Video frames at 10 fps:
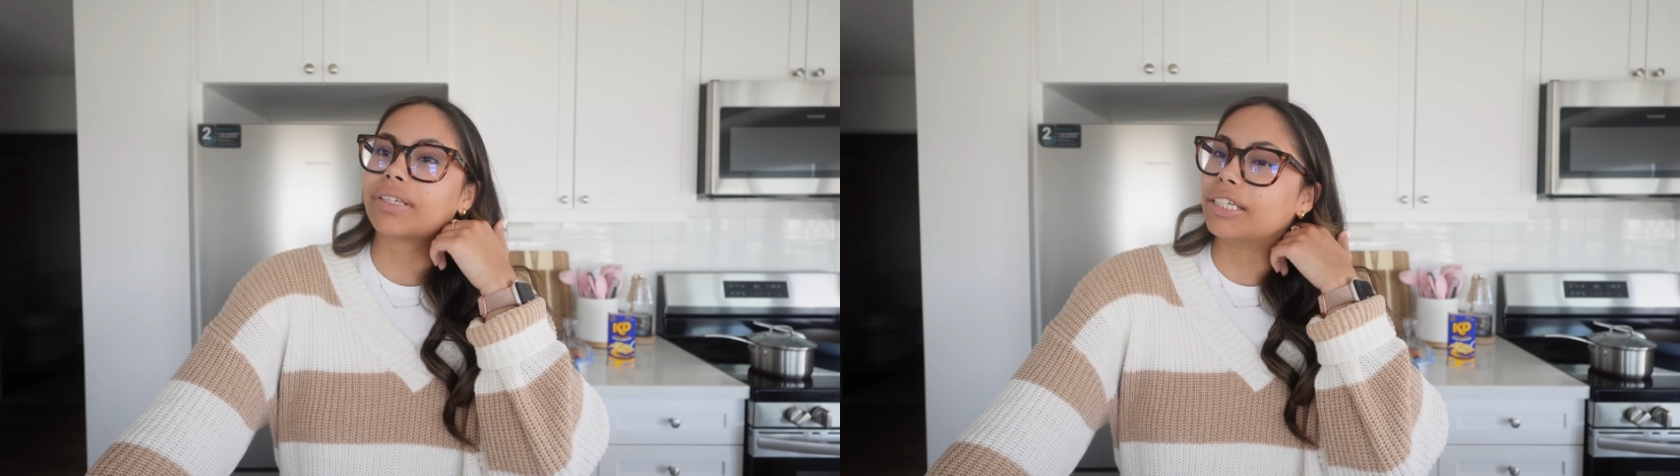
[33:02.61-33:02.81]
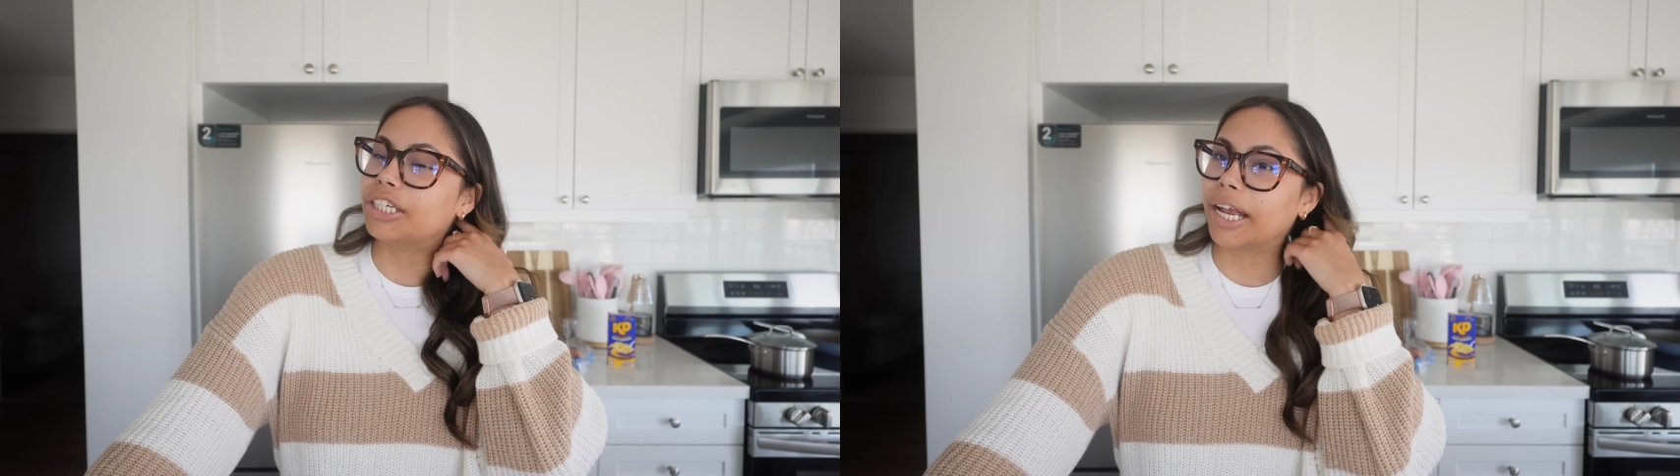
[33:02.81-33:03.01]

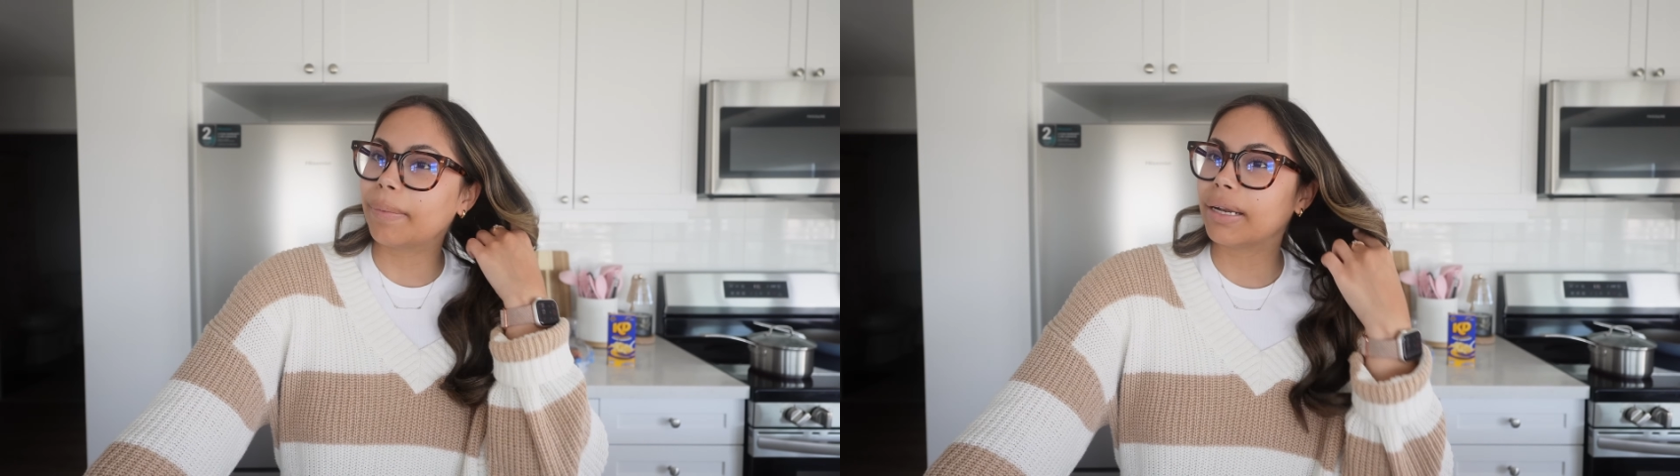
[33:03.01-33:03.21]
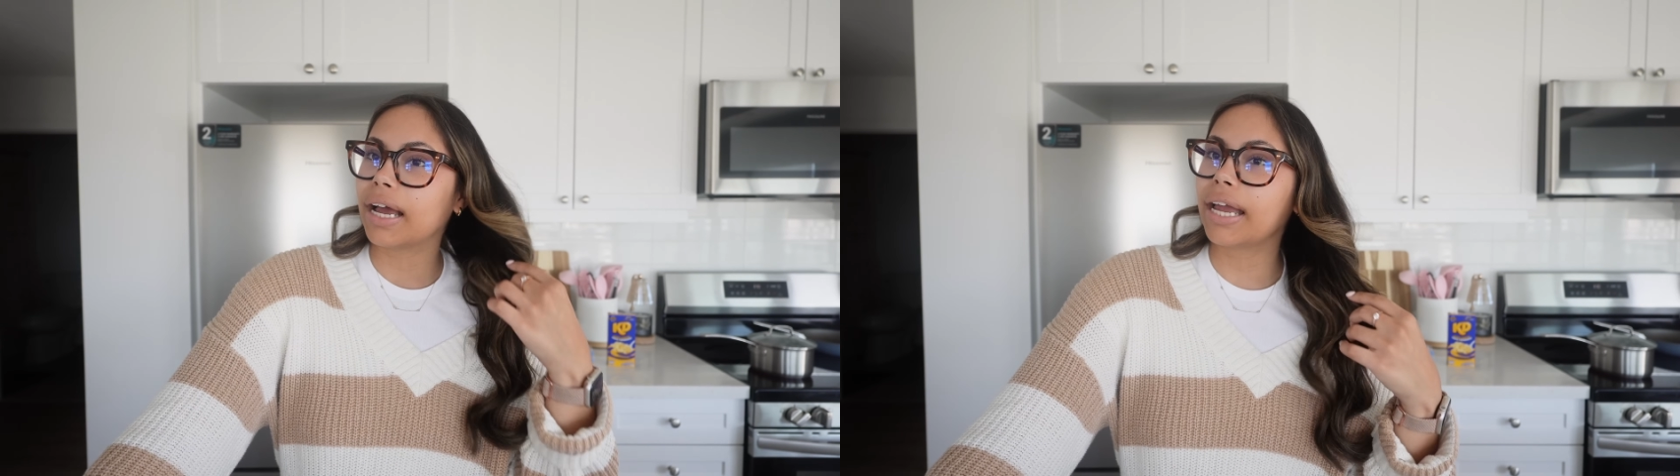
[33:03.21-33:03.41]

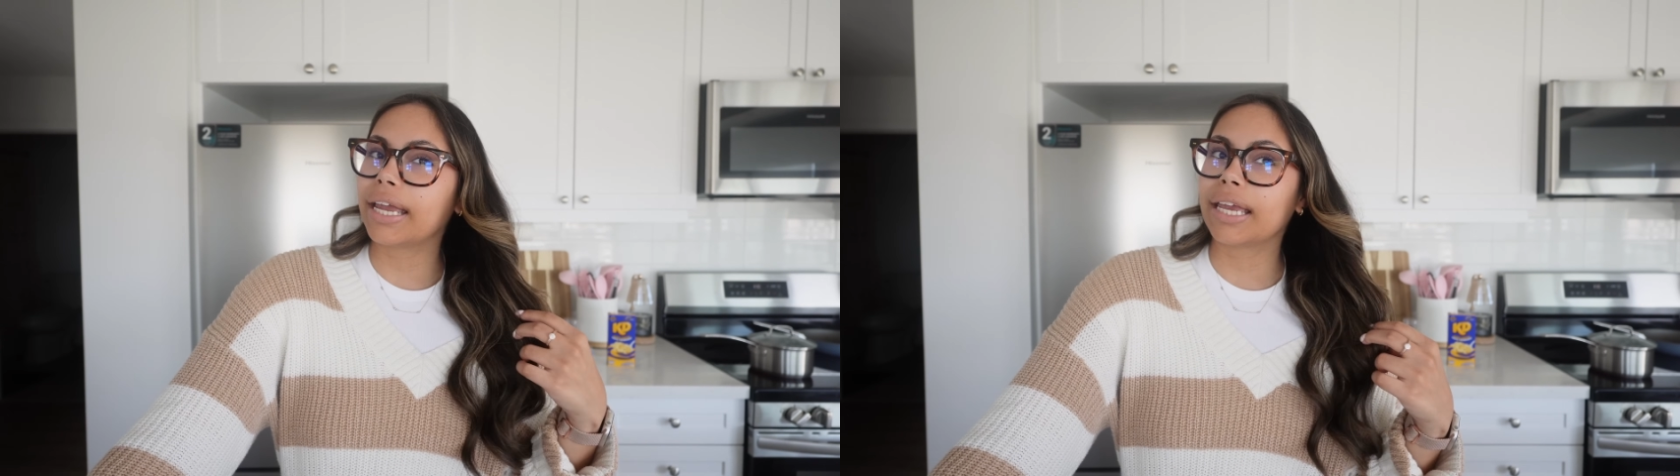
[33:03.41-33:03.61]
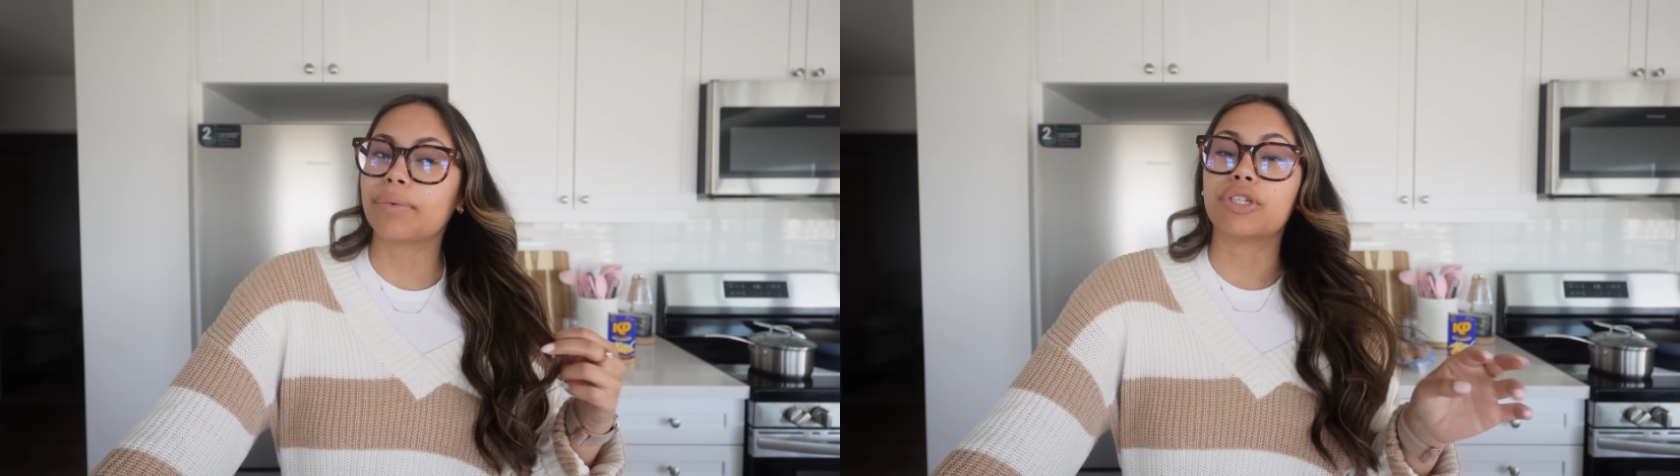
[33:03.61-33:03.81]
Jacob and I,
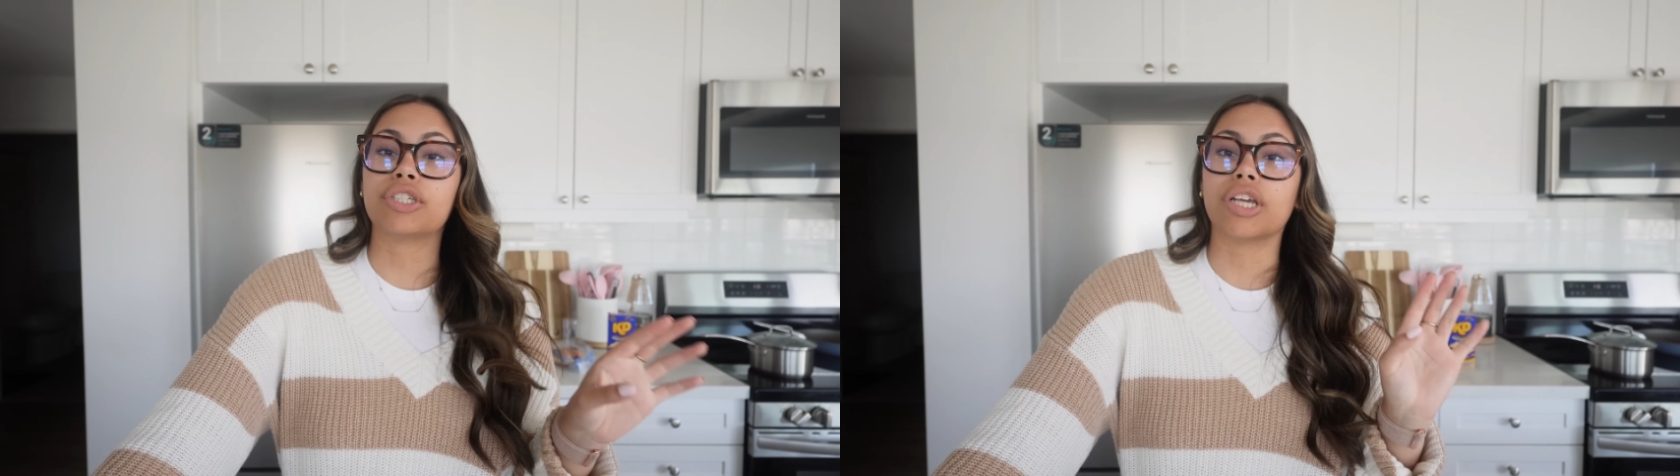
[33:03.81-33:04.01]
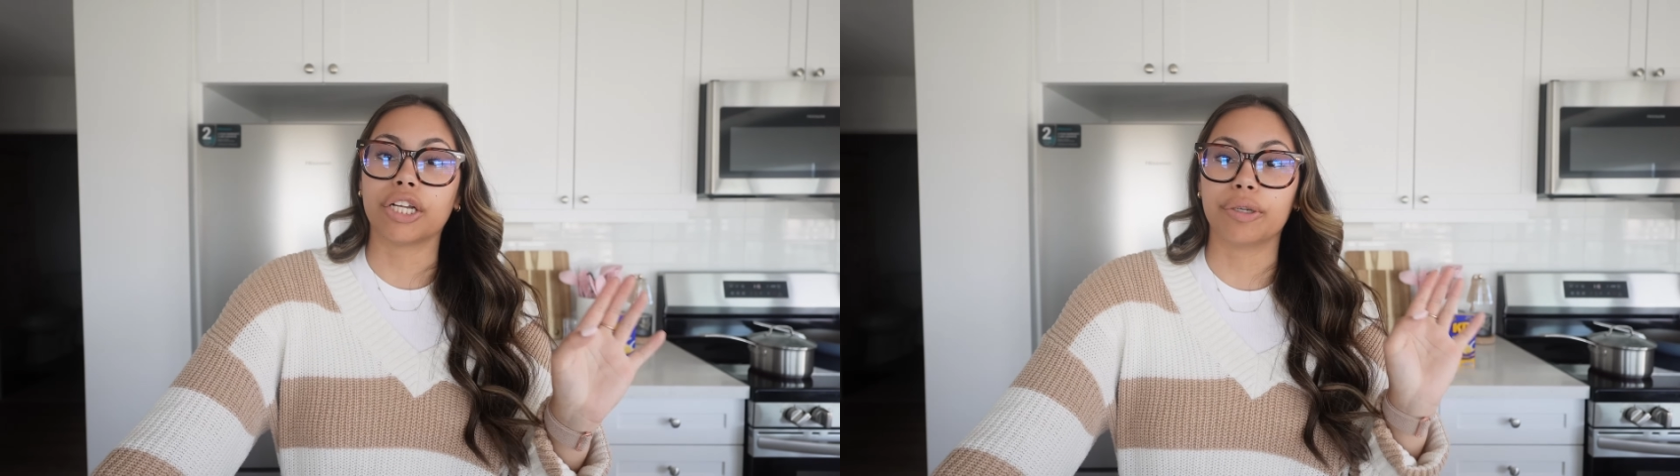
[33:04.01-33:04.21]
it was
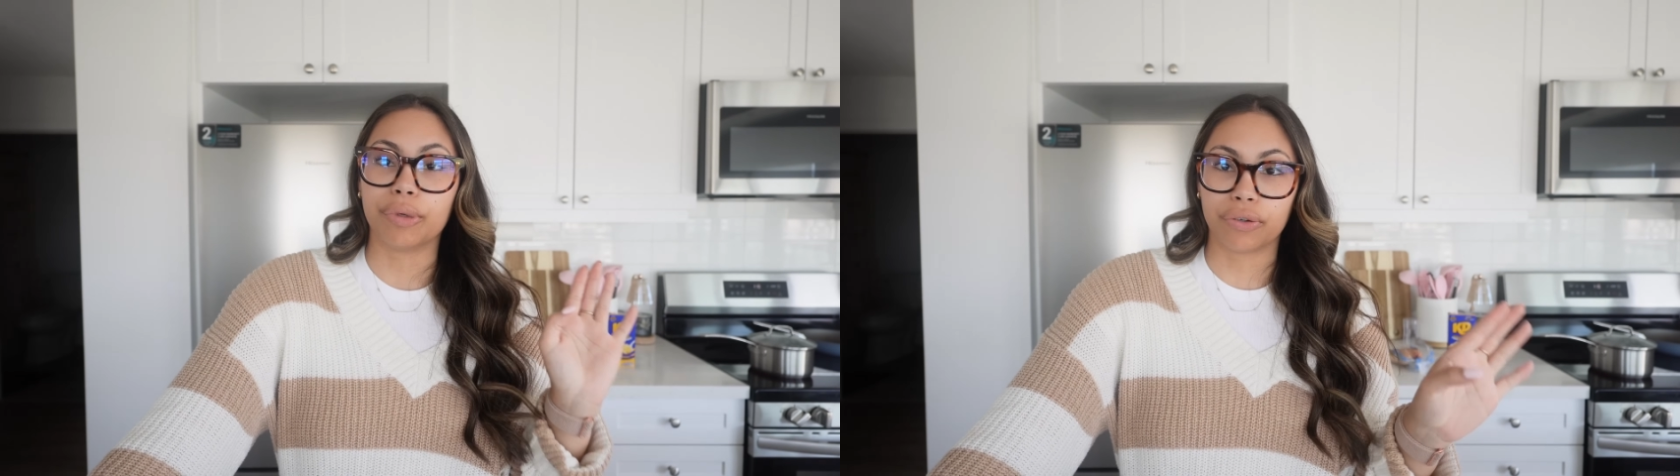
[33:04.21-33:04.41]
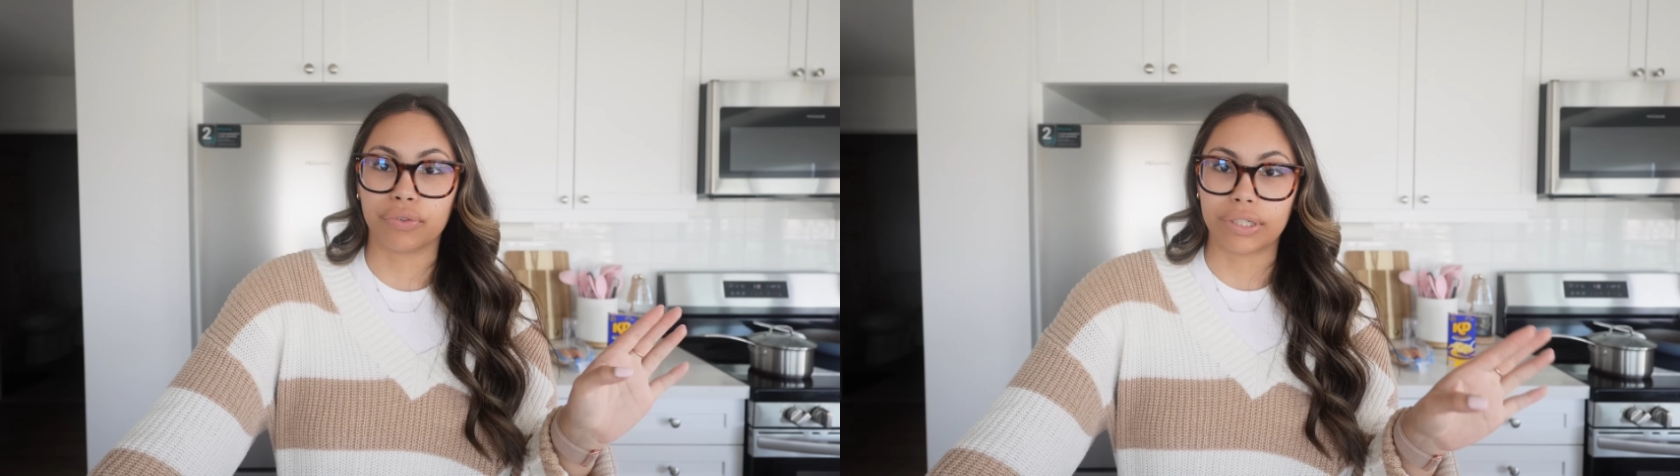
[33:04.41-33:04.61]
such a beautiful